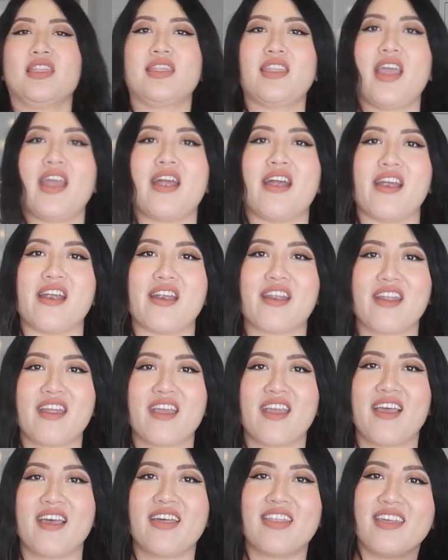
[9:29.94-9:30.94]
There,
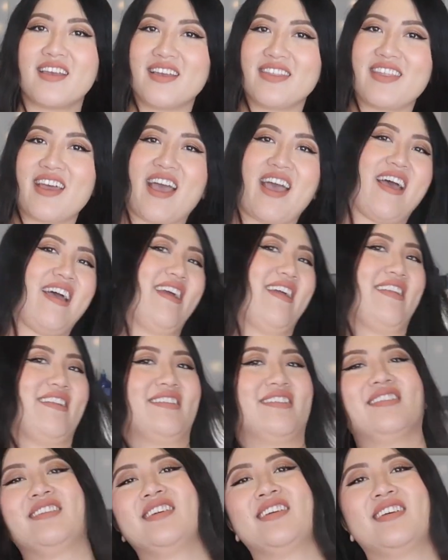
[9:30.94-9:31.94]
look at that.
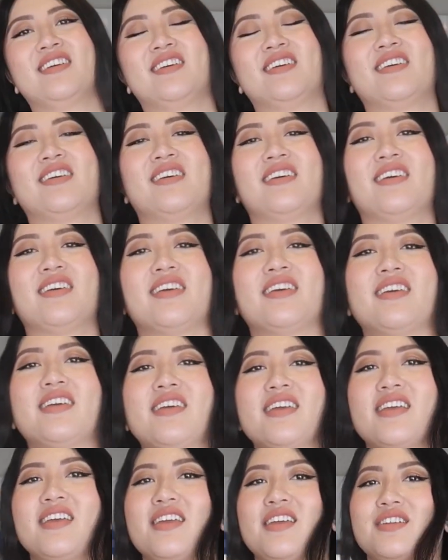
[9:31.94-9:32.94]

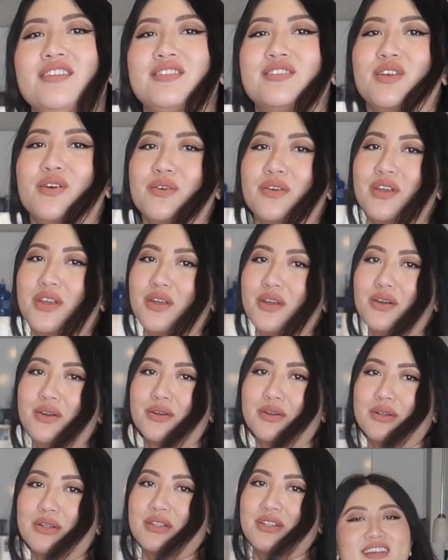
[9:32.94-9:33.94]
It's so cute.
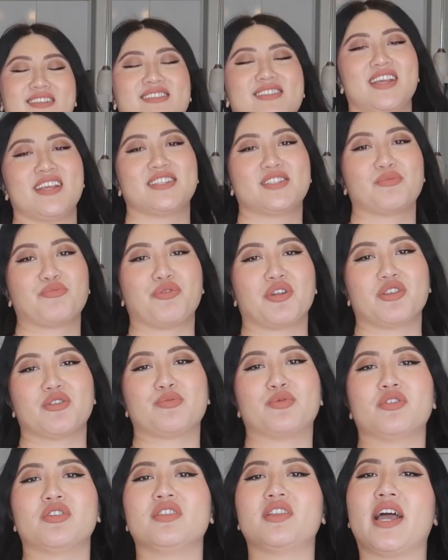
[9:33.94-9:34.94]
It's a
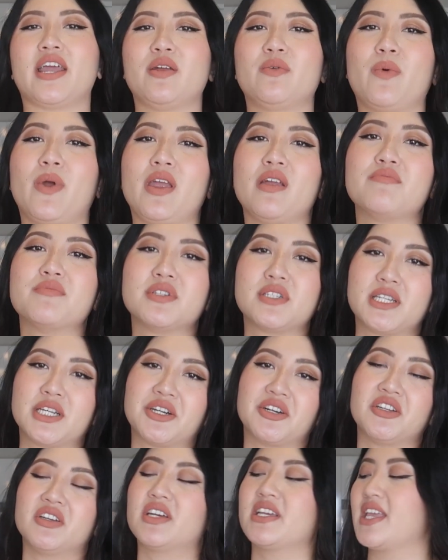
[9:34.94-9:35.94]
breathable, lightweight
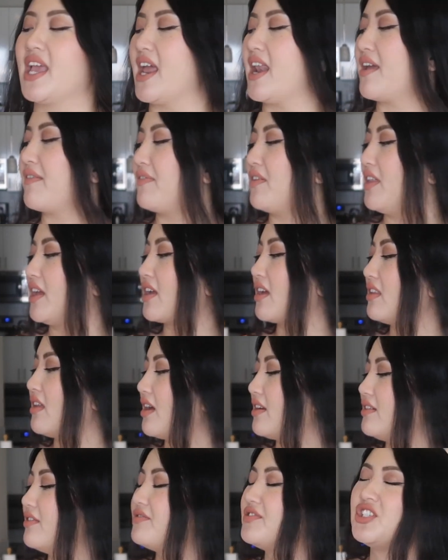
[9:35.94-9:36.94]
material. Again, I feel like a
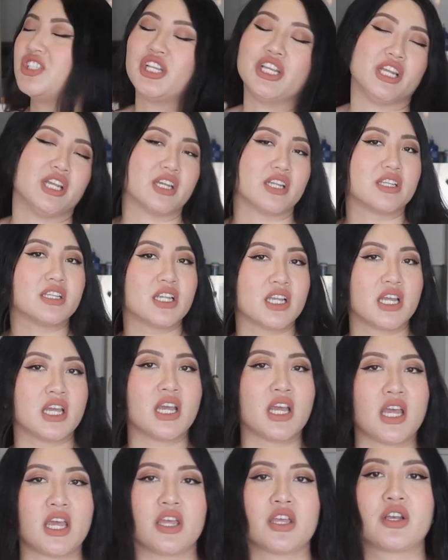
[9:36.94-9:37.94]
lot of Shein
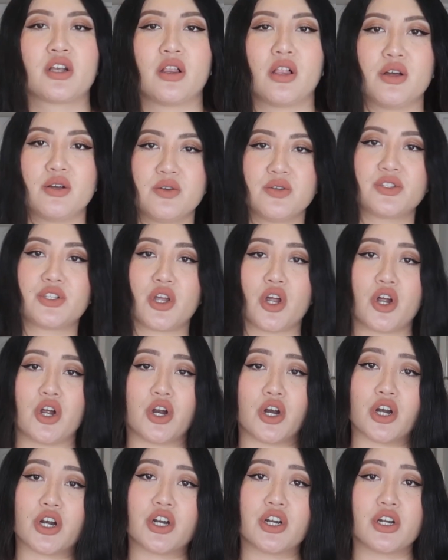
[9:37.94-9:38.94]
clothes
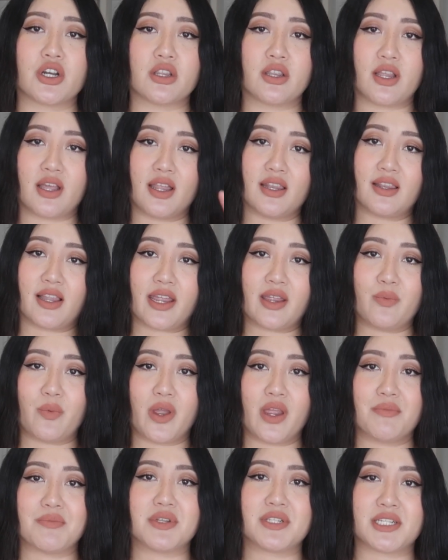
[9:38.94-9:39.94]
are that
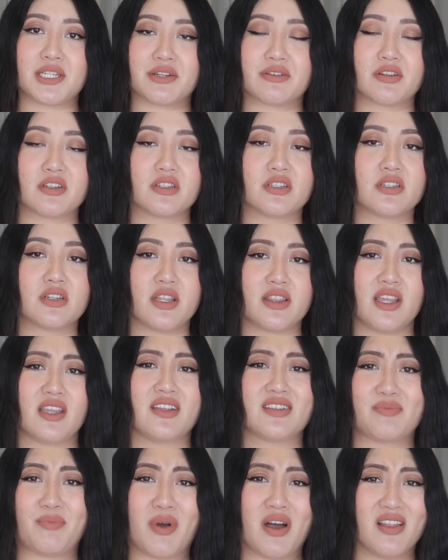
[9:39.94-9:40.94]
lightweight material. I think
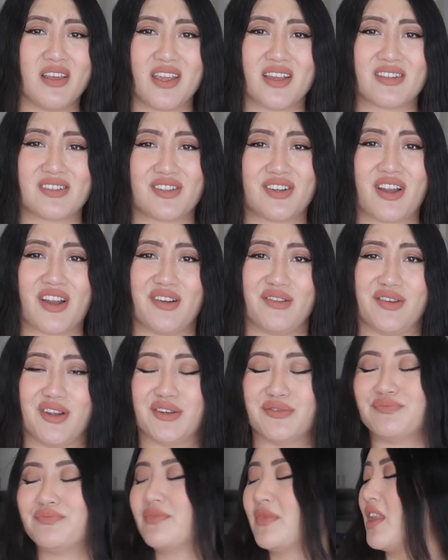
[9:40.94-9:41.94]
it's polyester, I don't
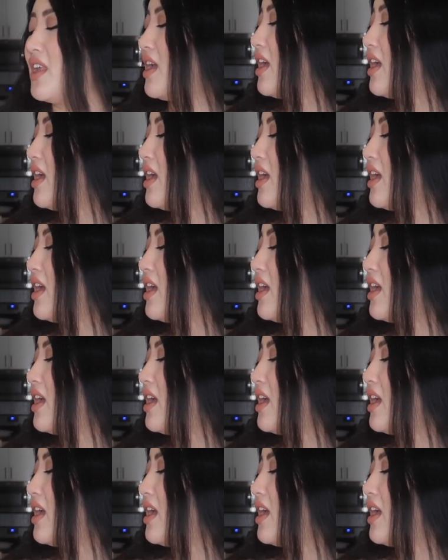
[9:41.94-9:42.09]
know.